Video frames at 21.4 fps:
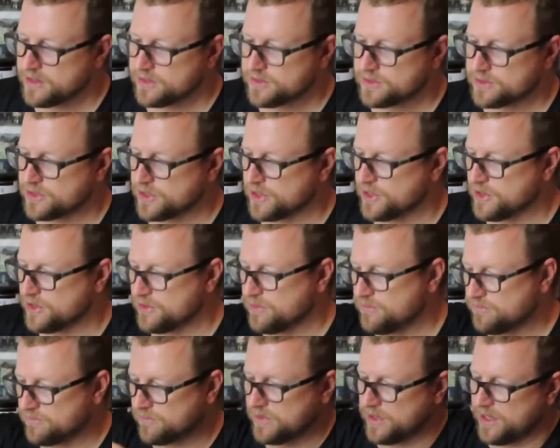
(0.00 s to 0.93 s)
So
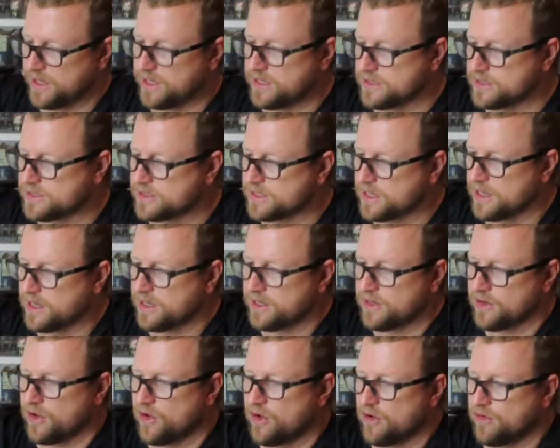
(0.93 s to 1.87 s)

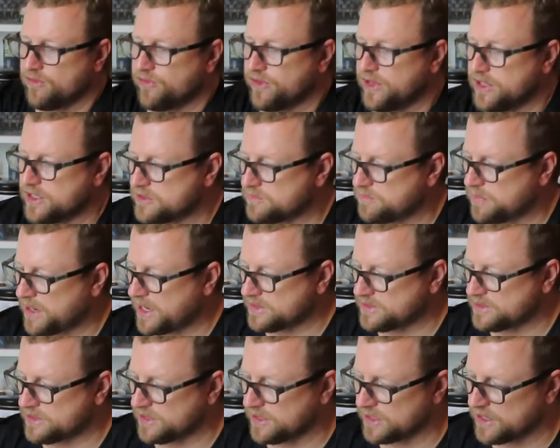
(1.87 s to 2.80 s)
inside of its
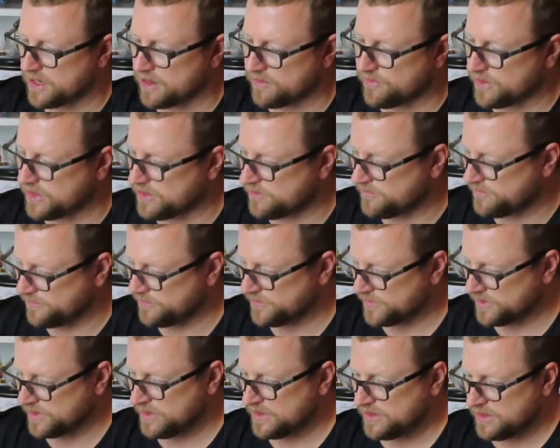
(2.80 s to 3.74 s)
plastic cover,
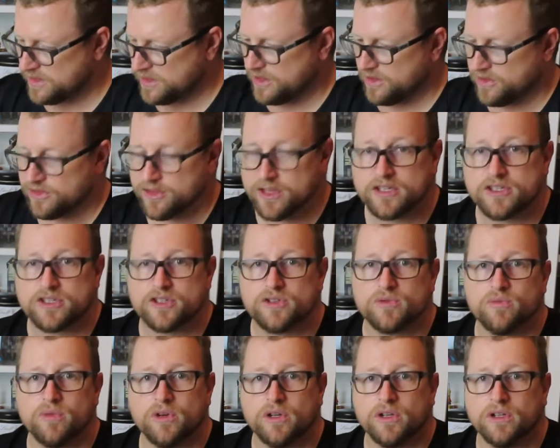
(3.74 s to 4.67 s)
this
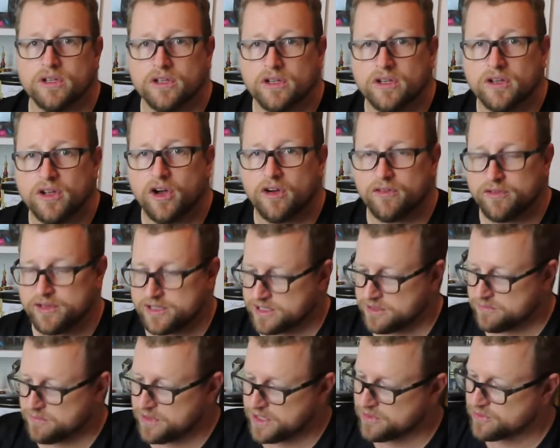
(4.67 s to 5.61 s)
will
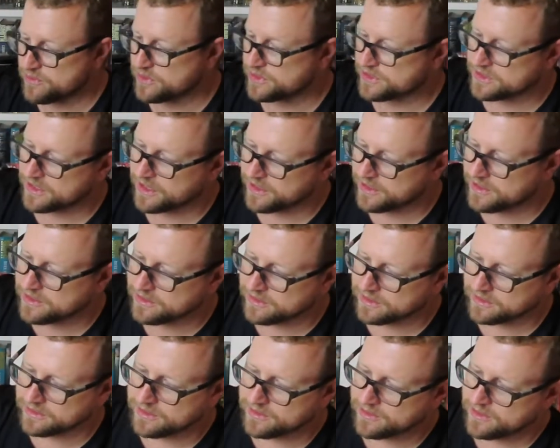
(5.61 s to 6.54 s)
obviously be
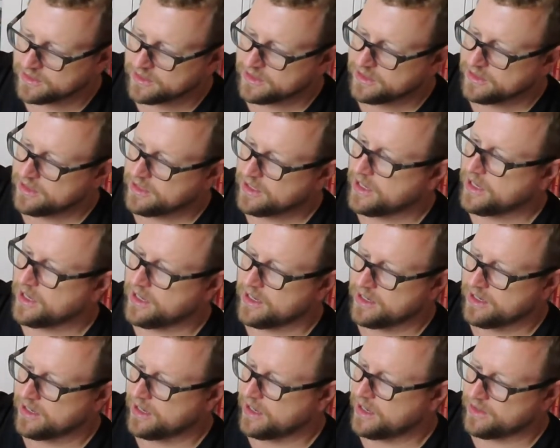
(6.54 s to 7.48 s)
recycled,
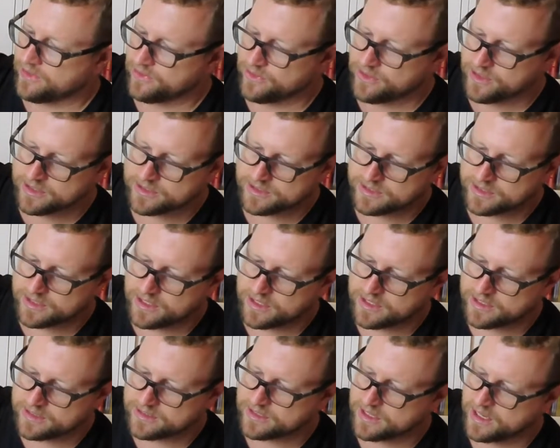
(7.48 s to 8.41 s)
and this
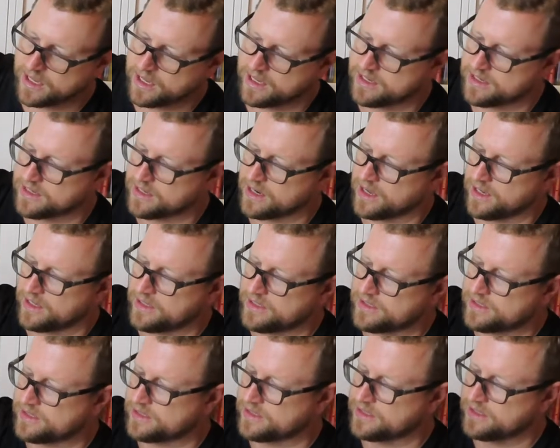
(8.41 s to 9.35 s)
is a
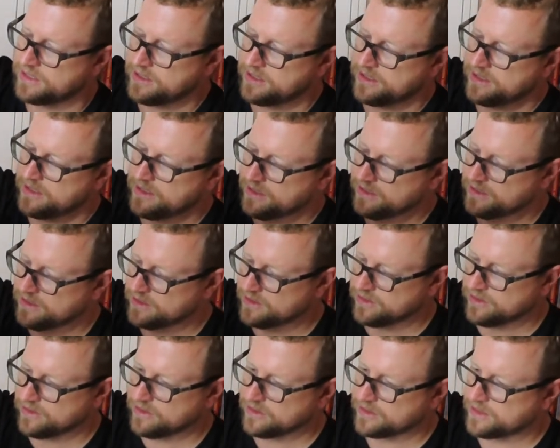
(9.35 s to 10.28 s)
nice
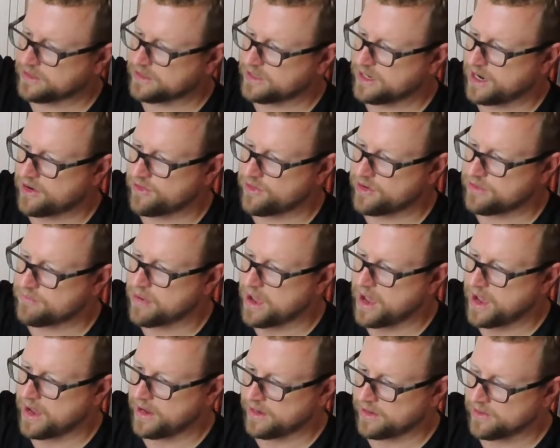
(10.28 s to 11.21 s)
little carry
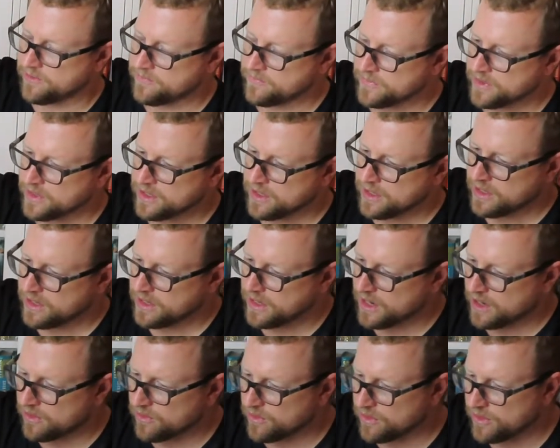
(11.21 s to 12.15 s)
bag.
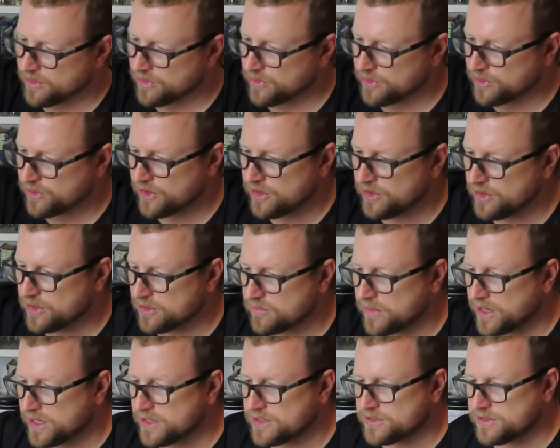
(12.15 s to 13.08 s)
Now, the thing that
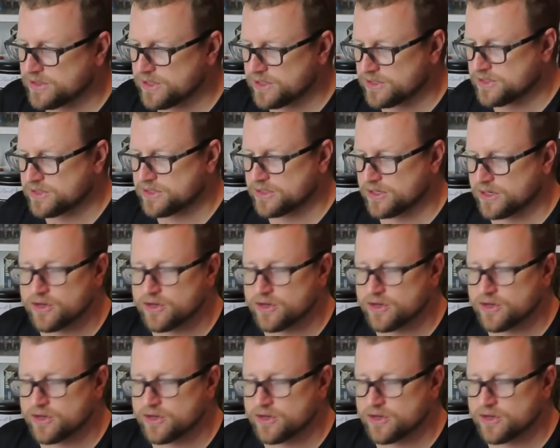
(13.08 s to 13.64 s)
makes this